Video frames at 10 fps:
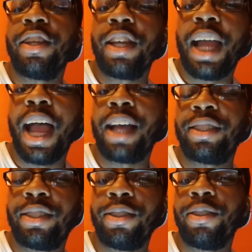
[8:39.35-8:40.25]

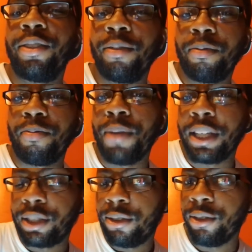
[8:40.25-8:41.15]
has to pick
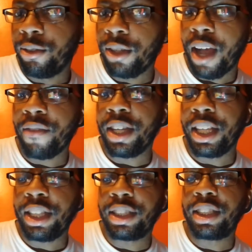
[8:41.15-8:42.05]
2 new
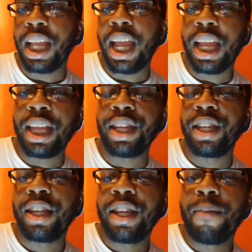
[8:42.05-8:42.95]
nominees, and
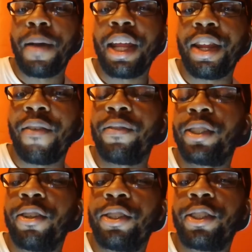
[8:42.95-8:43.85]
by that
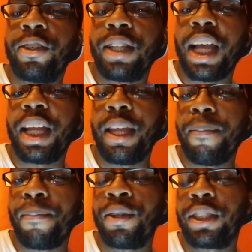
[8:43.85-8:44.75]
episode showed that he
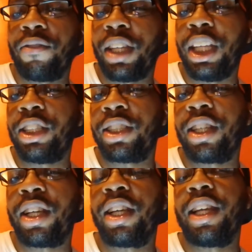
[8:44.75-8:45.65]
puts up
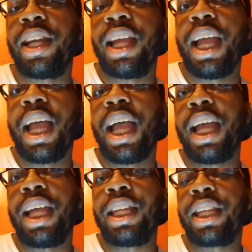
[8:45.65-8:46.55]
Keisha
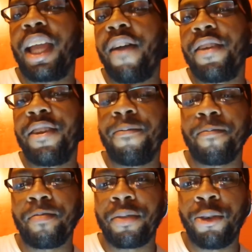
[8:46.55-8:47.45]
and Kevin,
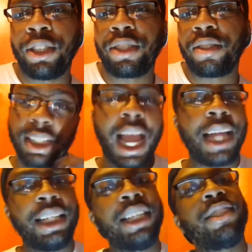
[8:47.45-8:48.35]
which I
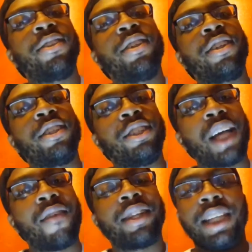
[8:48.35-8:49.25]
think he's doing a good
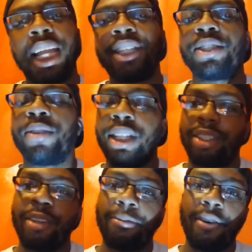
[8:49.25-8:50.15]
job as an HOH
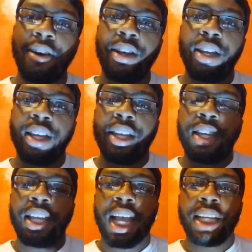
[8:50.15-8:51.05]
so far.
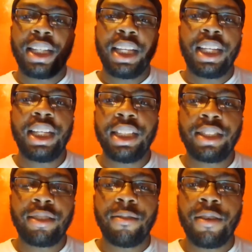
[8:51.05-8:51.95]
I think
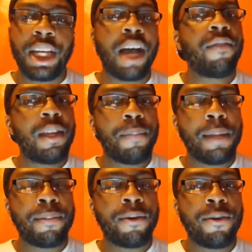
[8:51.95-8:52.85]
he's nominating
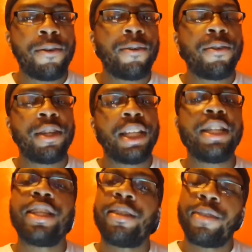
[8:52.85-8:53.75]
people who he
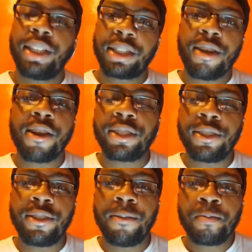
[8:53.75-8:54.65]
didn't really talk
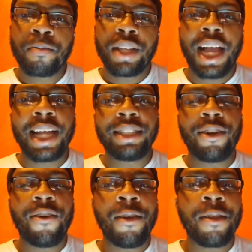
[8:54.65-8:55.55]
to. The
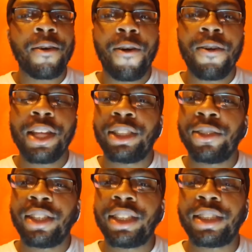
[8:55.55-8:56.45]
only issue
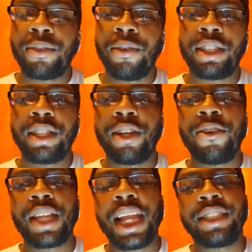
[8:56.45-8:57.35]
is with the whole
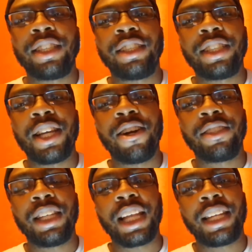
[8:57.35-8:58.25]
Case and Janelle
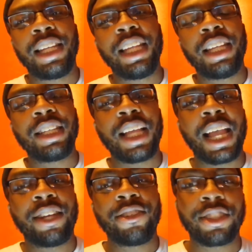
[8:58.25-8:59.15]
thing. I think he can
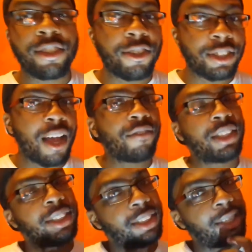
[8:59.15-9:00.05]
handle those
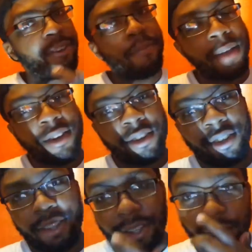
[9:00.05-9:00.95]
conversations a little better,
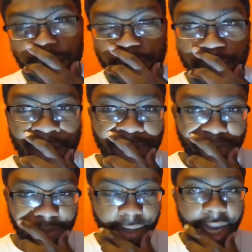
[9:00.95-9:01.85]
but
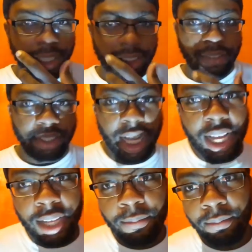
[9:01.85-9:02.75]
at the same
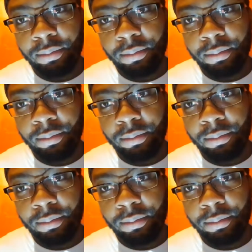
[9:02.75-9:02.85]
time,